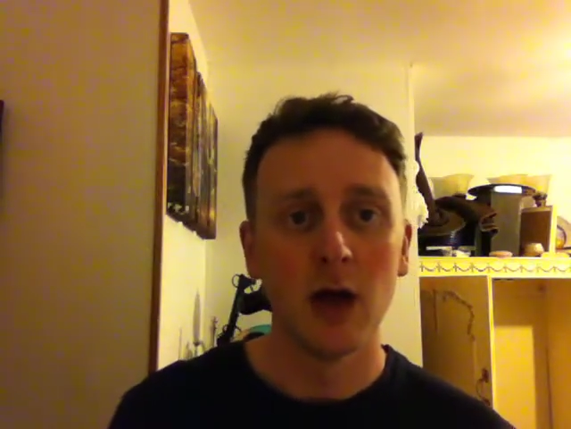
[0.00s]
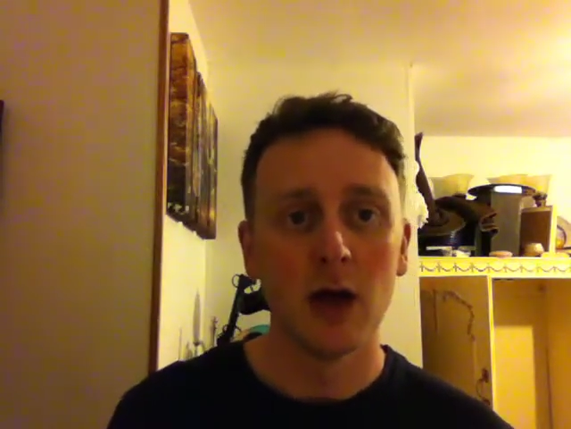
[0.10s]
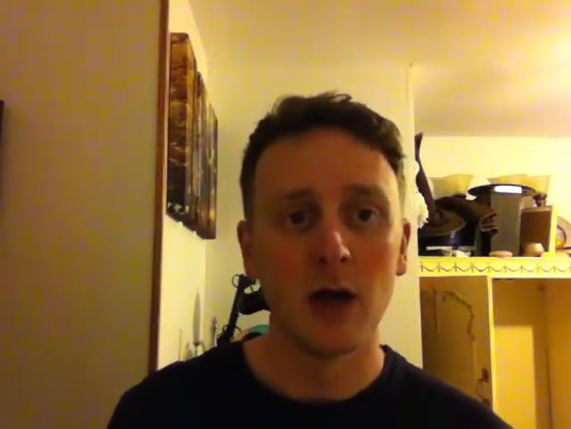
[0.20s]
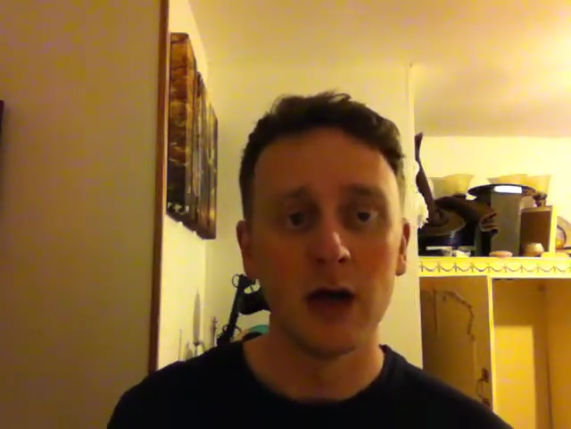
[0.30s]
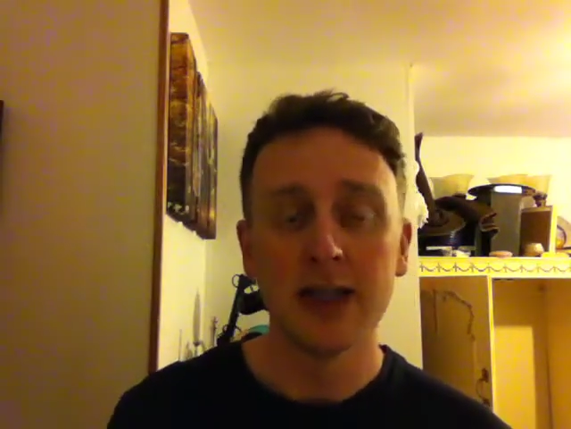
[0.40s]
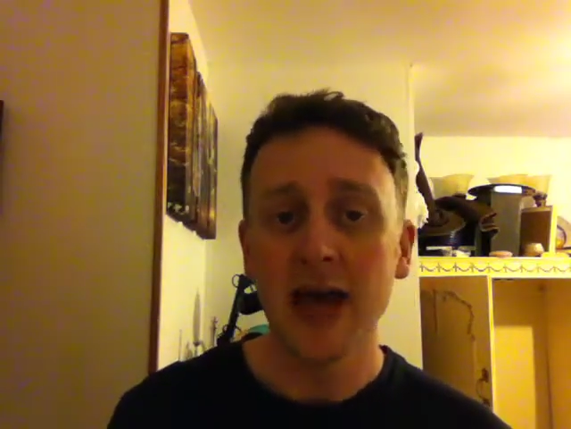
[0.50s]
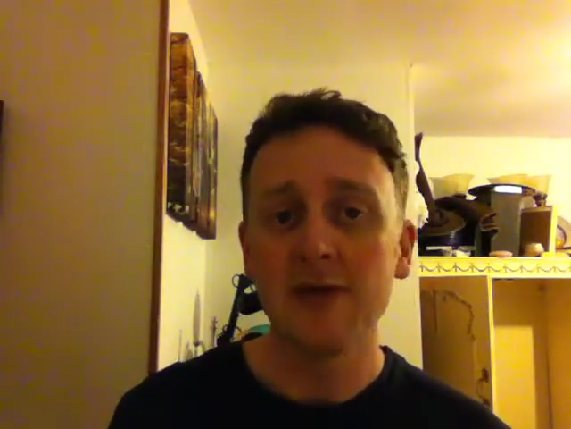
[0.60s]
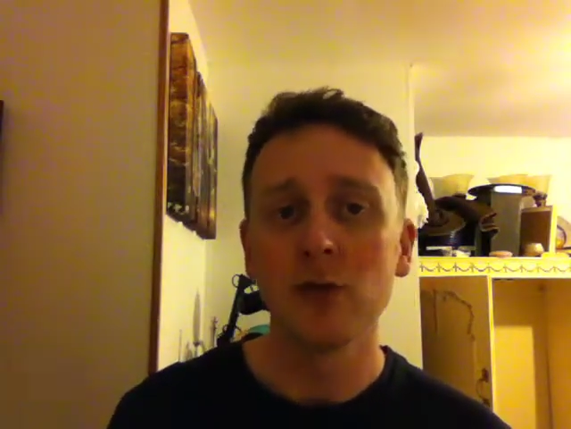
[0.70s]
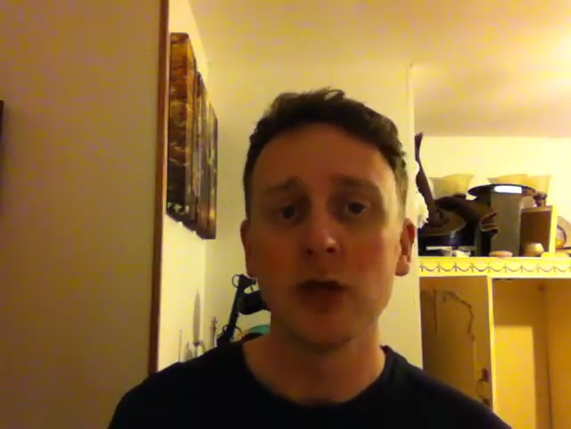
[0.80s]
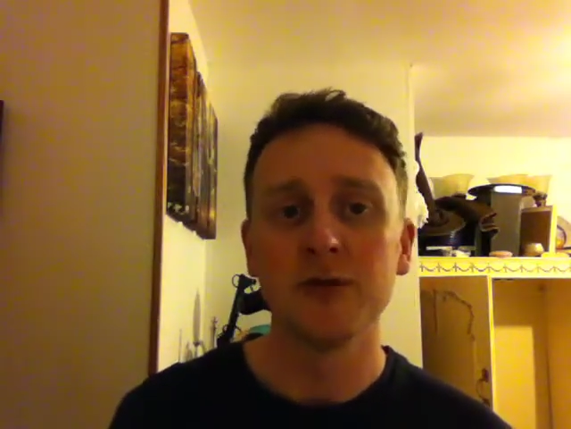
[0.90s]
In the
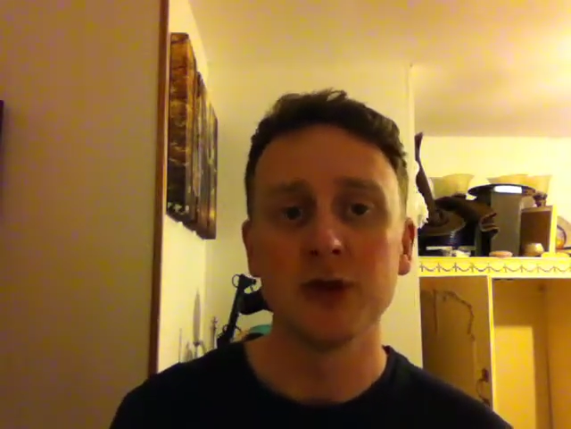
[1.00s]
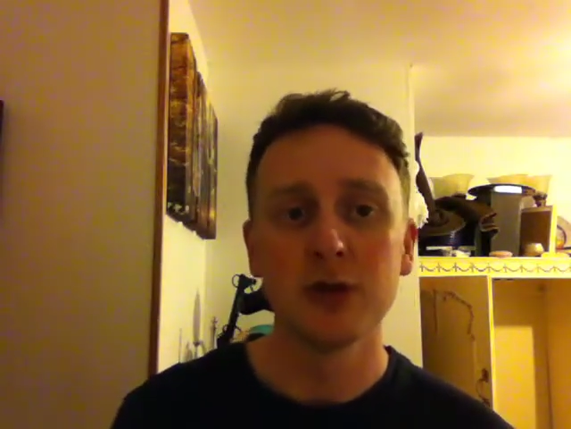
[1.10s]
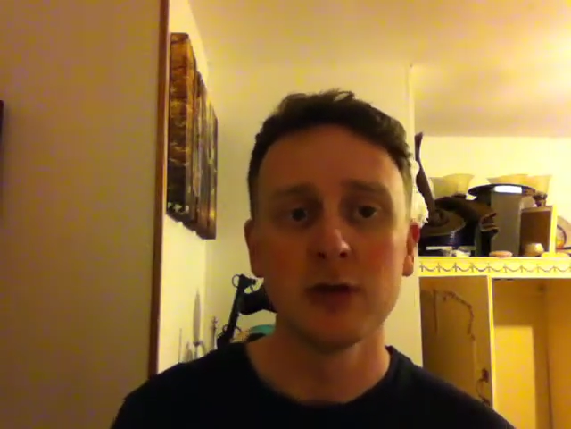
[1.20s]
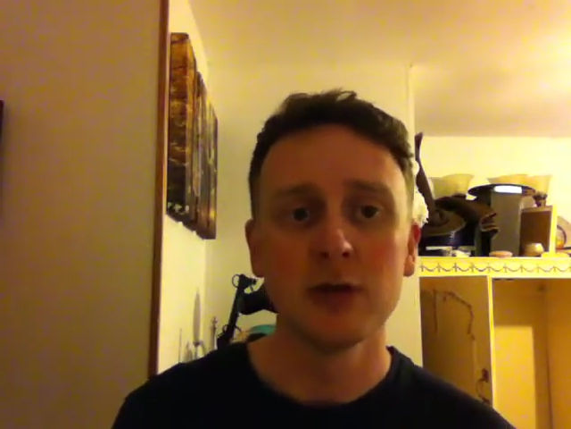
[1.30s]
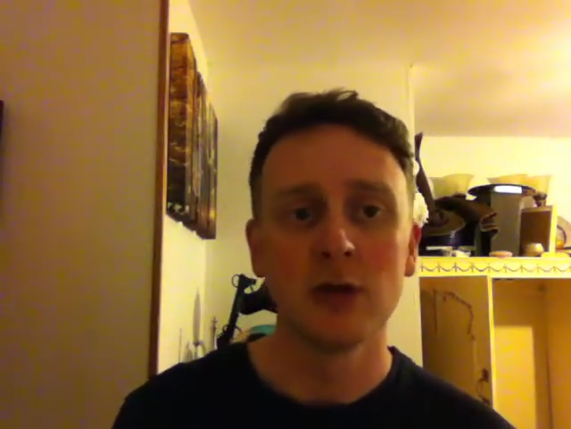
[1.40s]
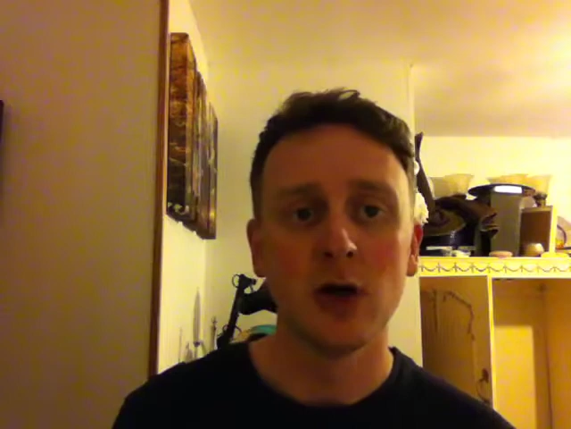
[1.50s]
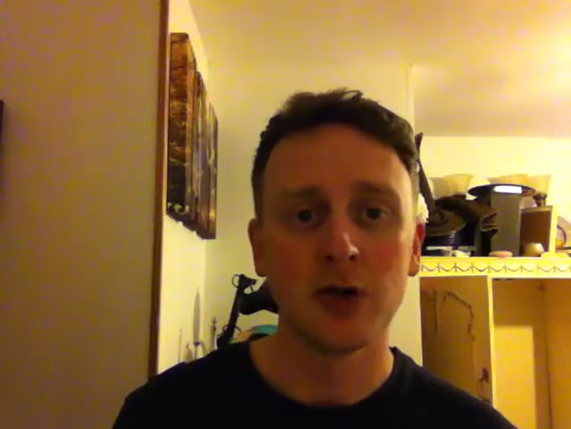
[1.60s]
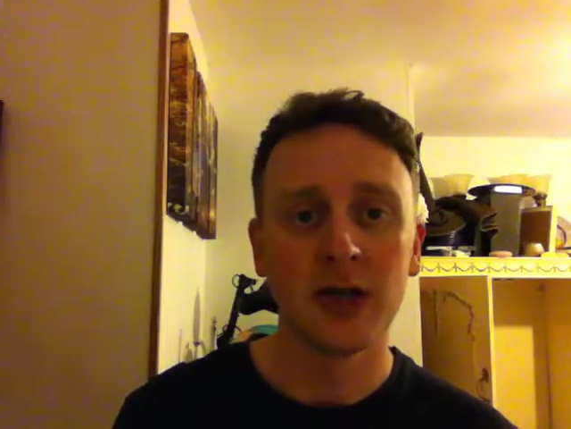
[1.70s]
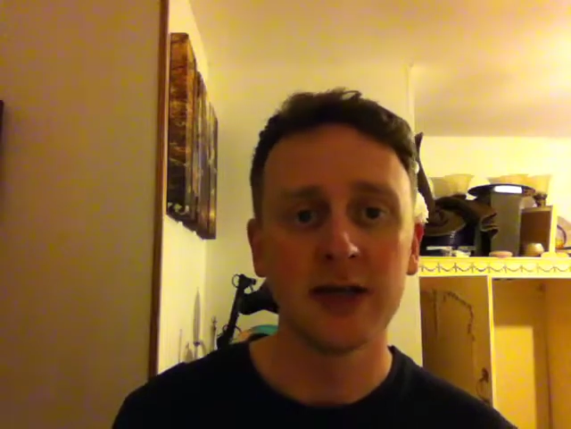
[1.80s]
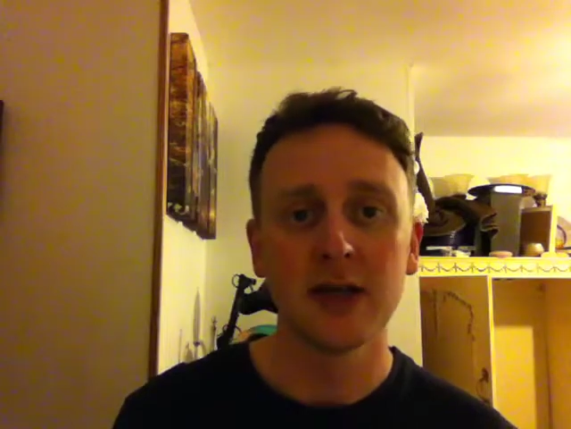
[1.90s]
heavyweight division,
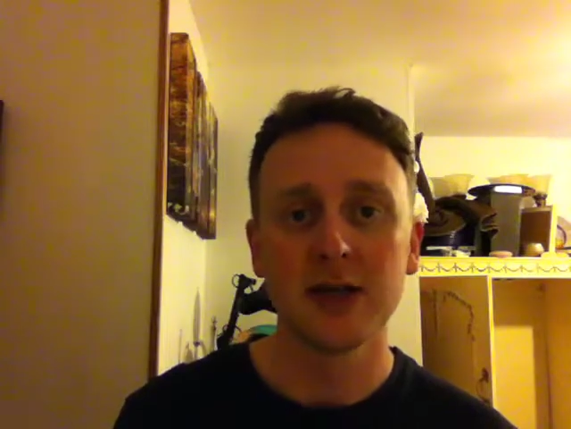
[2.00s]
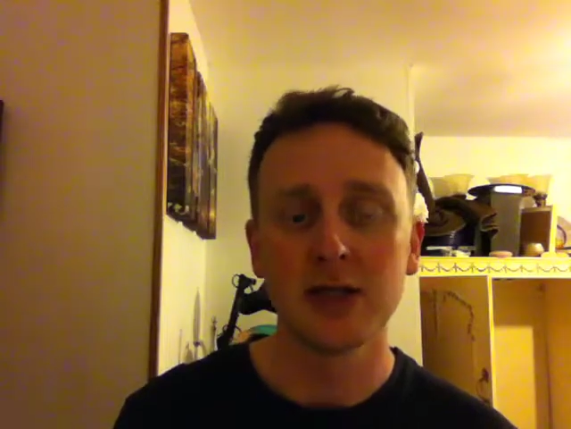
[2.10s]
Odlanier